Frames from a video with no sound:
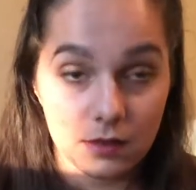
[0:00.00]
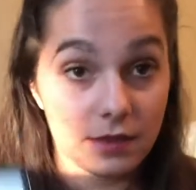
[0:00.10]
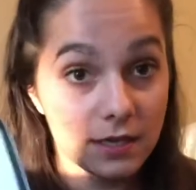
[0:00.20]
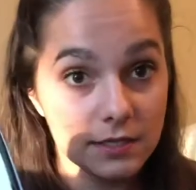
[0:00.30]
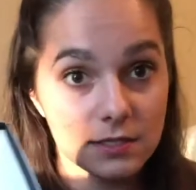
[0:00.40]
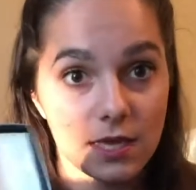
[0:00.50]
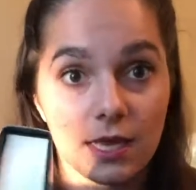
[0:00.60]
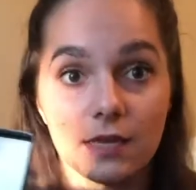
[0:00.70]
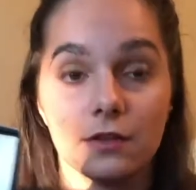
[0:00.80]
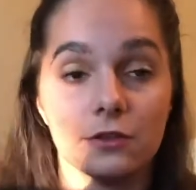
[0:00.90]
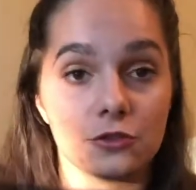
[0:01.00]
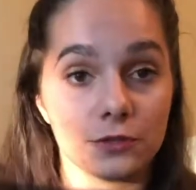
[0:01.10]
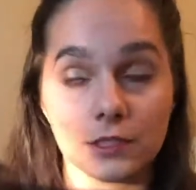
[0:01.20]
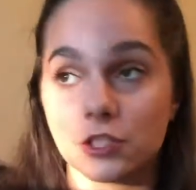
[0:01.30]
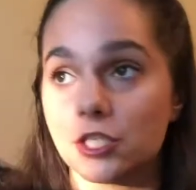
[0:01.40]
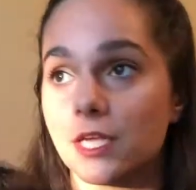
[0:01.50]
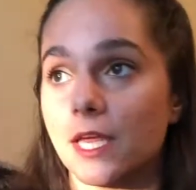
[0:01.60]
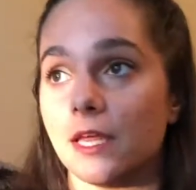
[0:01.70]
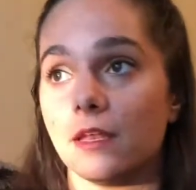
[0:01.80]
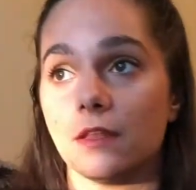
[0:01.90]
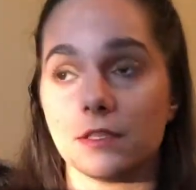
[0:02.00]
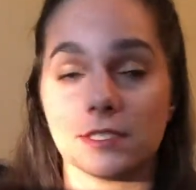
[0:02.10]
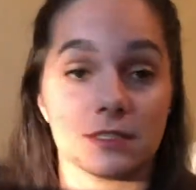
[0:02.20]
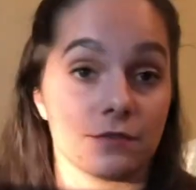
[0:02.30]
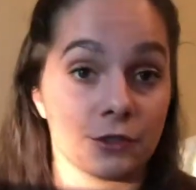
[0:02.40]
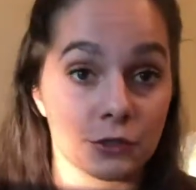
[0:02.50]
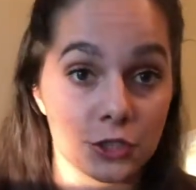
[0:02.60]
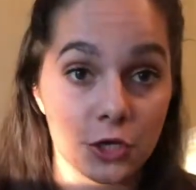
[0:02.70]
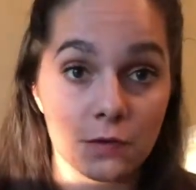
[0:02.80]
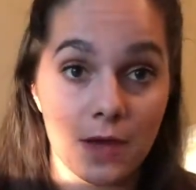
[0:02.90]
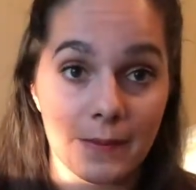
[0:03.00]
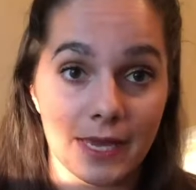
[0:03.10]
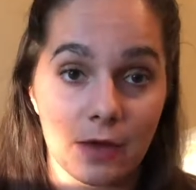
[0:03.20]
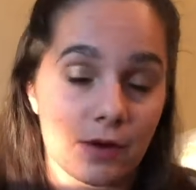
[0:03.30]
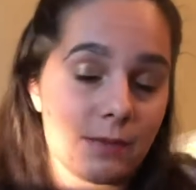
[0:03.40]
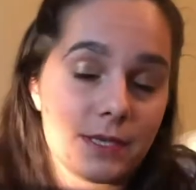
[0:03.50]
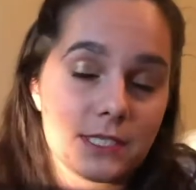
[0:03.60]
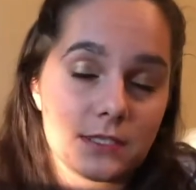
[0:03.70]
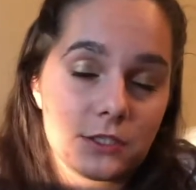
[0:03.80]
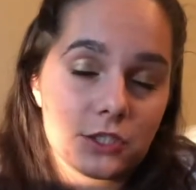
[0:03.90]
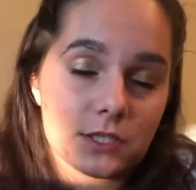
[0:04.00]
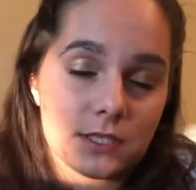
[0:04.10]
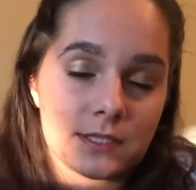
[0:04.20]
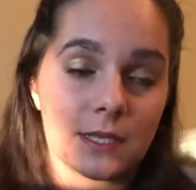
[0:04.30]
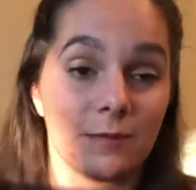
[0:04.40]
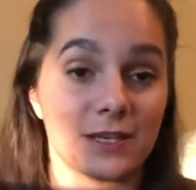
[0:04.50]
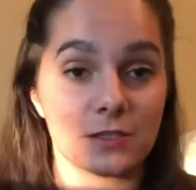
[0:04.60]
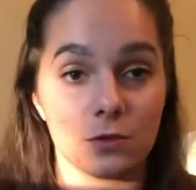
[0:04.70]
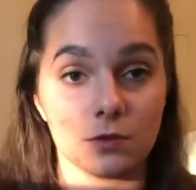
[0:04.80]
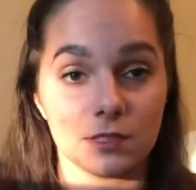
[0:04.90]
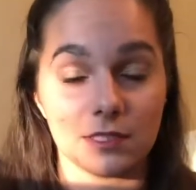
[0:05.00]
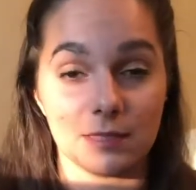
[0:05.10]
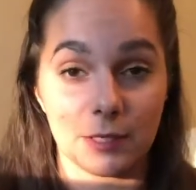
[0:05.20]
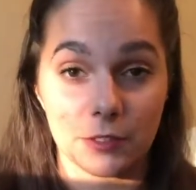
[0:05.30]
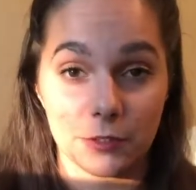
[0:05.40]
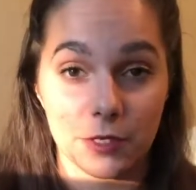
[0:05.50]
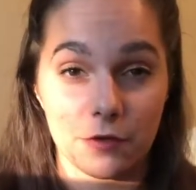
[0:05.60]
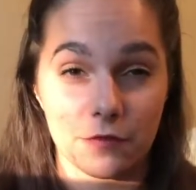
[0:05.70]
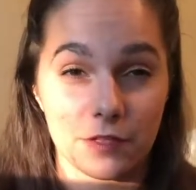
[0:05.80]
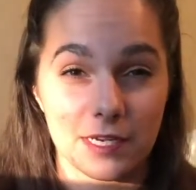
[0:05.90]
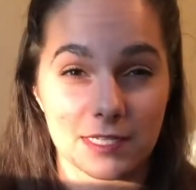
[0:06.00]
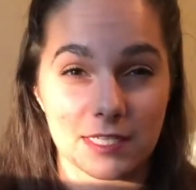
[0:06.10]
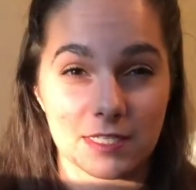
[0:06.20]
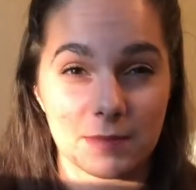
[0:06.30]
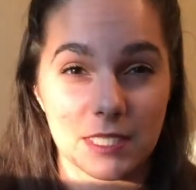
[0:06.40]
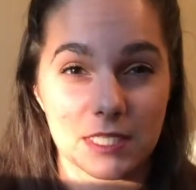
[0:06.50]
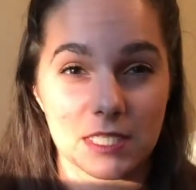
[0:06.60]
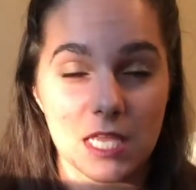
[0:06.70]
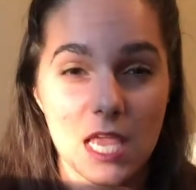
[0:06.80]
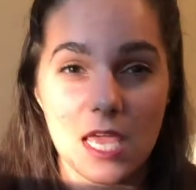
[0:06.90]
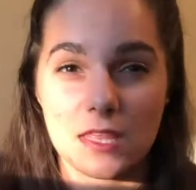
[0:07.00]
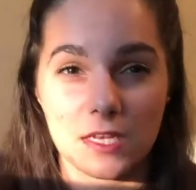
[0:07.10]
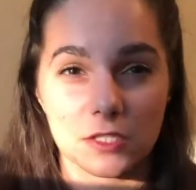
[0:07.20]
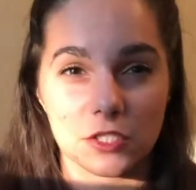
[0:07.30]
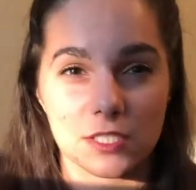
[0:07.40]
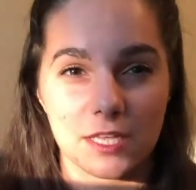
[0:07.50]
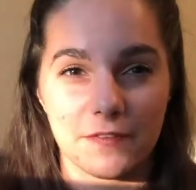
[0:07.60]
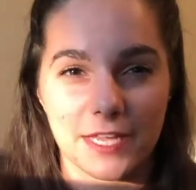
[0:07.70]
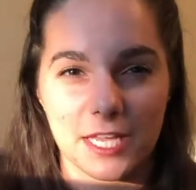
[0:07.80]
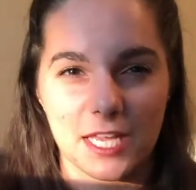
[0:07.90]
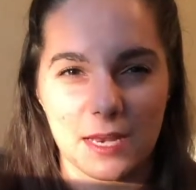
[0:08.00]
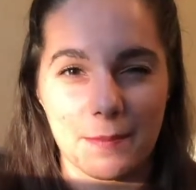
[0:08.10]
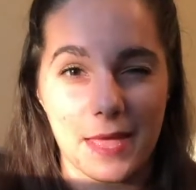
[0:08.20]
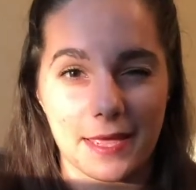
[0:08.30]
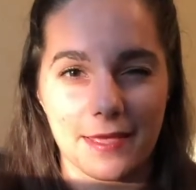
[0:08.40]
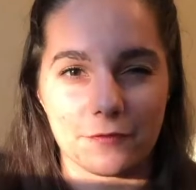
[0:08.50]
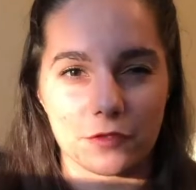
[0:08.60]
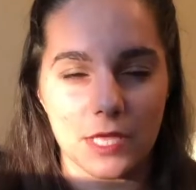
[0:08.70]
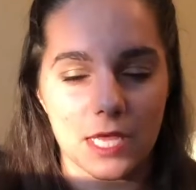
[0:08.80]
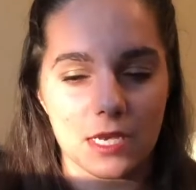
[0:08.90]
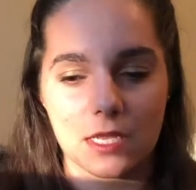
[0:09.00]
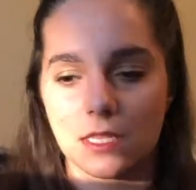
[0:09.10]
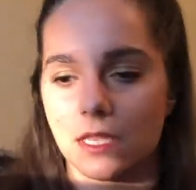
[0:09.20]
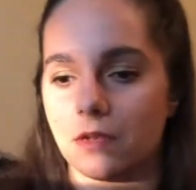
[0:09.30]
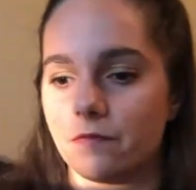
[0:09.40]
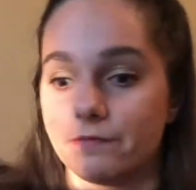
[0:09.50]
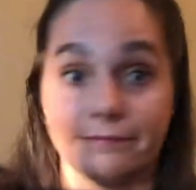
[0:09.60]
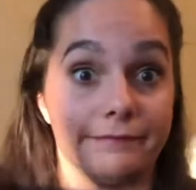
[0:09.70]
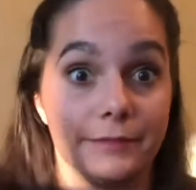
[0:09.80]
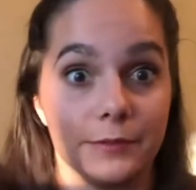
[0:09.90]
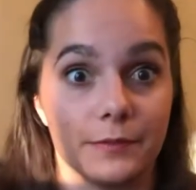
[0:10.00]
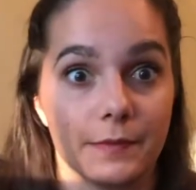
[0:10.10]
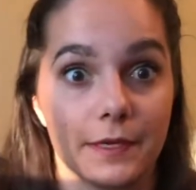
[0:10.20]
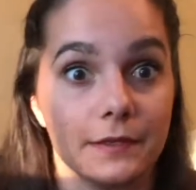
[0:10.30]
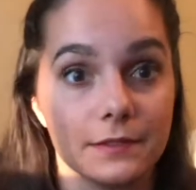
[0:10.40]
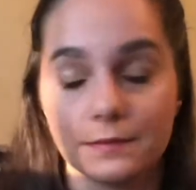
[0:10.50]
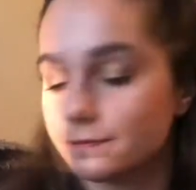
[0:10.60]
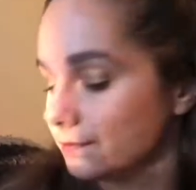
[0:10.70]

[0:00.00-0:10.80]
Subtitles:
this and the trilogy and the Six of Crows show coming out, I'm basically just gonna sell my soul to Leigh Bardugo for the next 6 months, and then I'll just see if I can get it back after that, and then do something else.